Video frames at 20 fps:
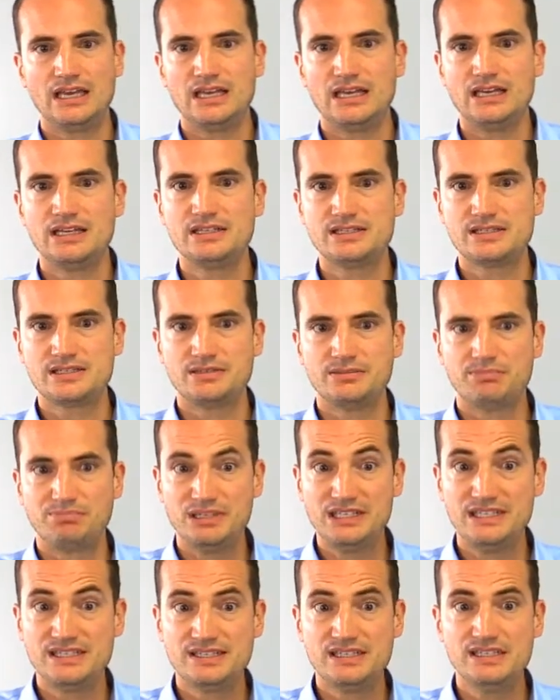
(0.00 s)
It is
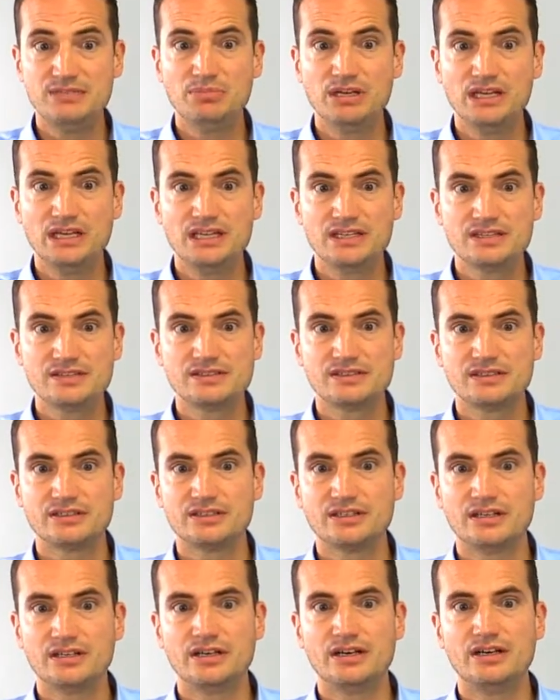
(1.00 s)
PC-based
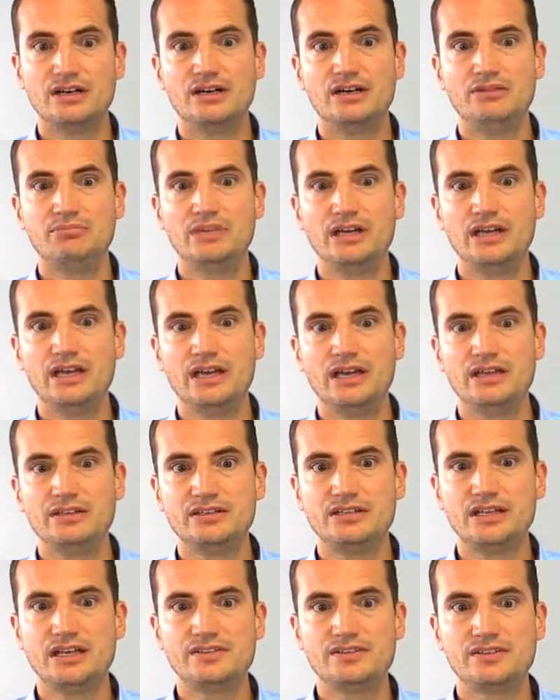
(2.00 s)
and
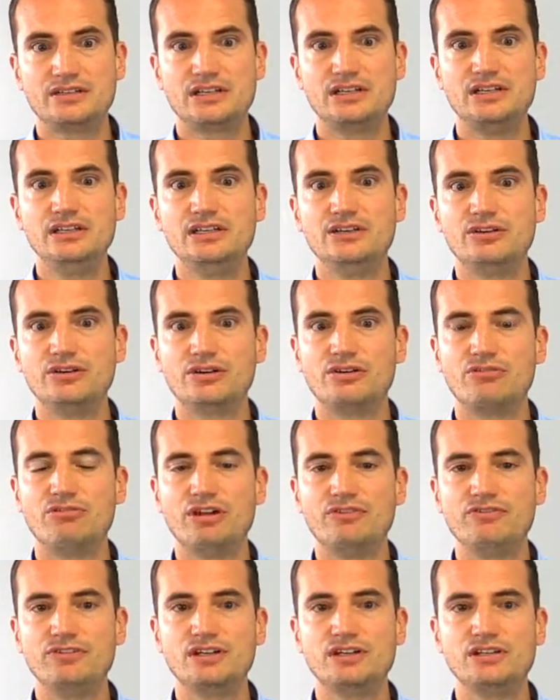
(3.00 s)
it has a clear
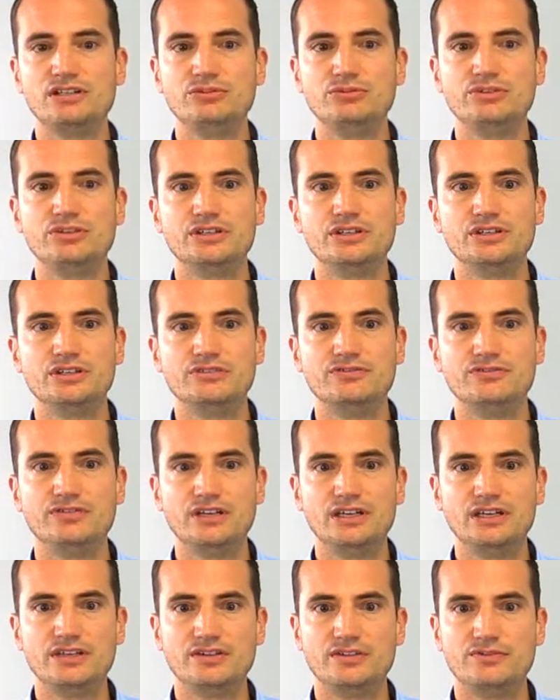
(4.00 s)
graphical user
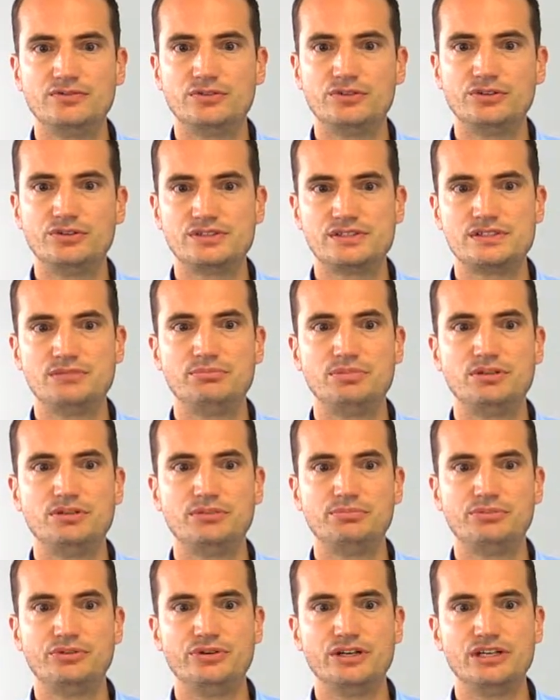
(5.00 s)
interface for simple
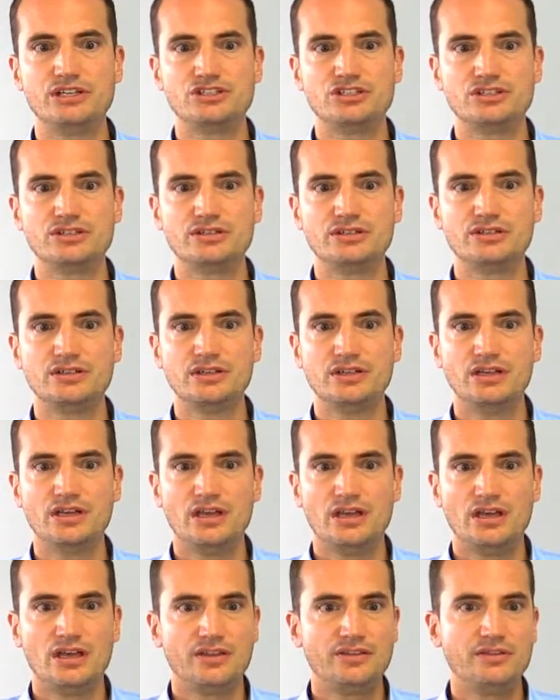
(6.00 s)
operation.
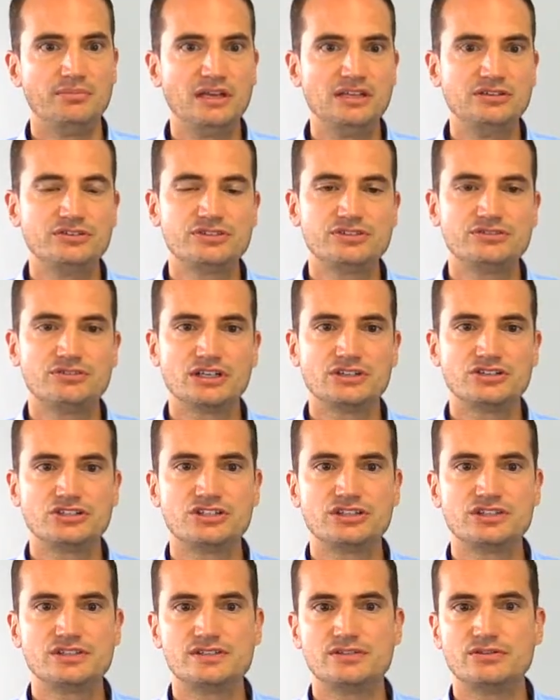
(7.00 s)
The menu
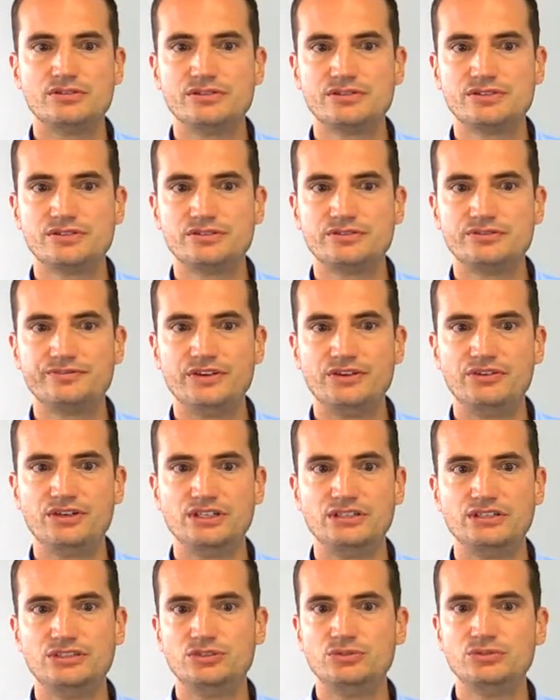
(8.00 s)
structure is also very
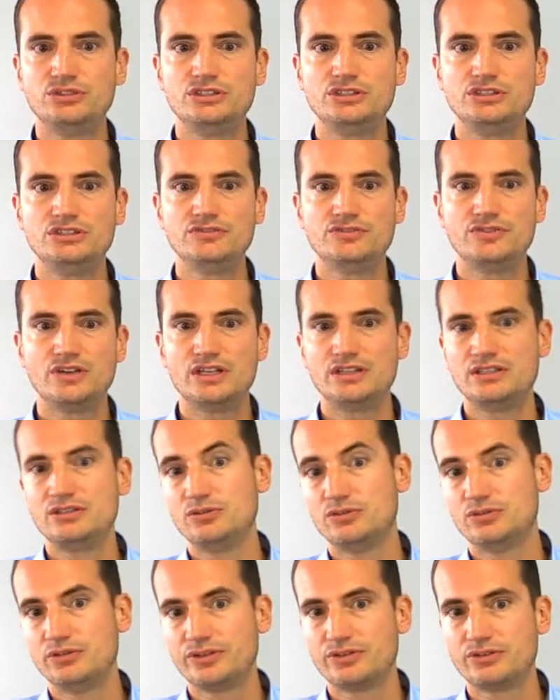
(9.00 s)
intuitive and you
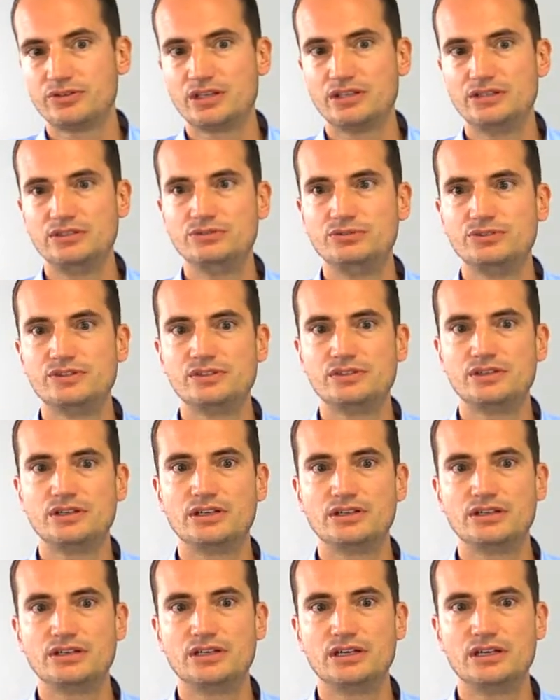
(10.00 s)
also can
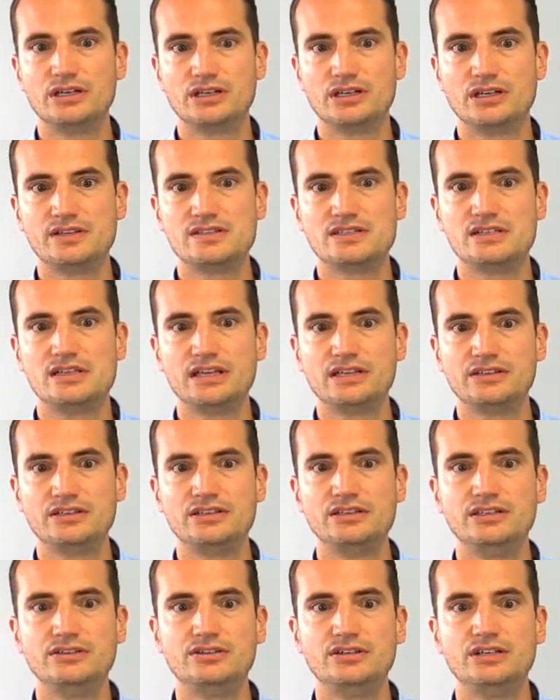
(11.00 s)
select
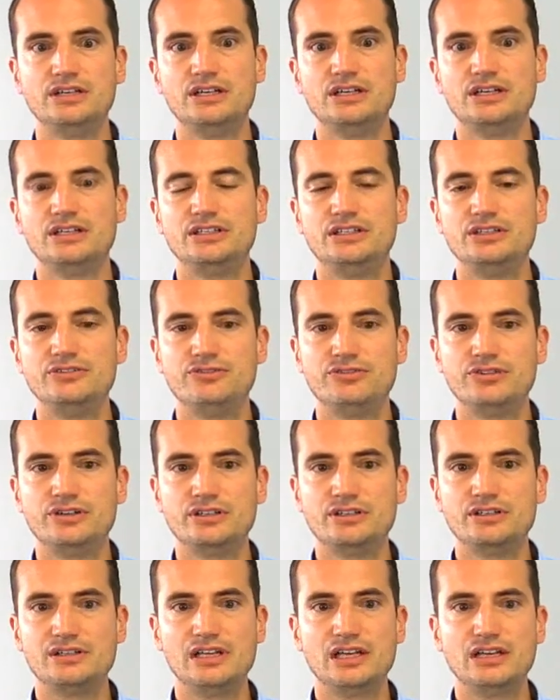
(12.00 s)
here
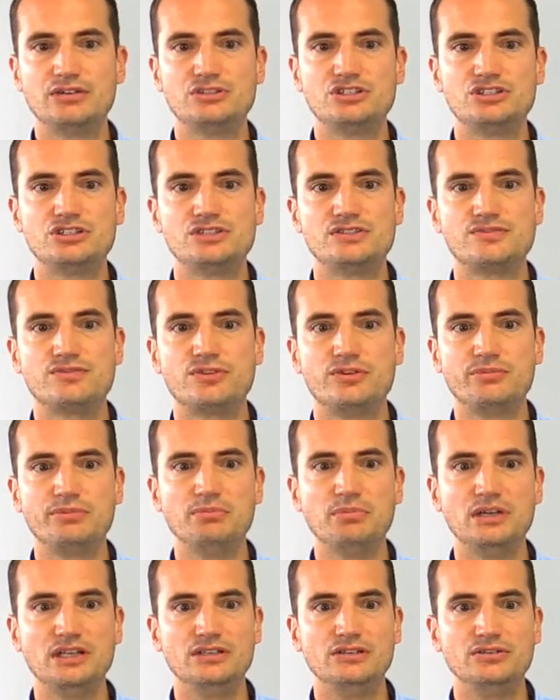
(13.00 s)
different languages from the
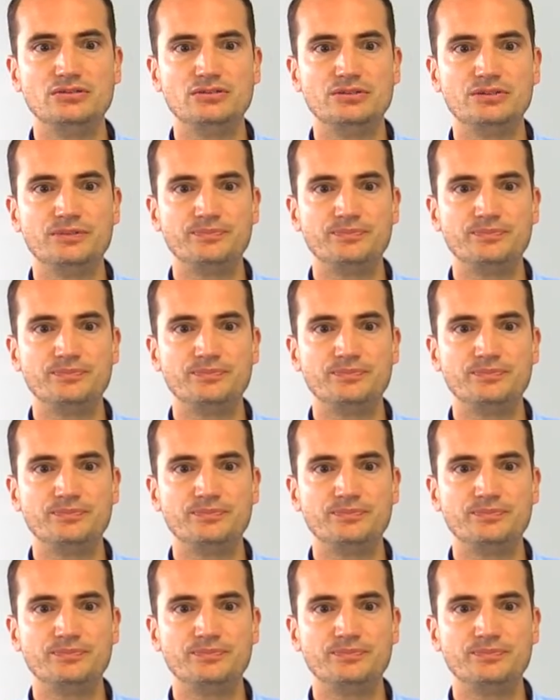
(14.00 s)
menu.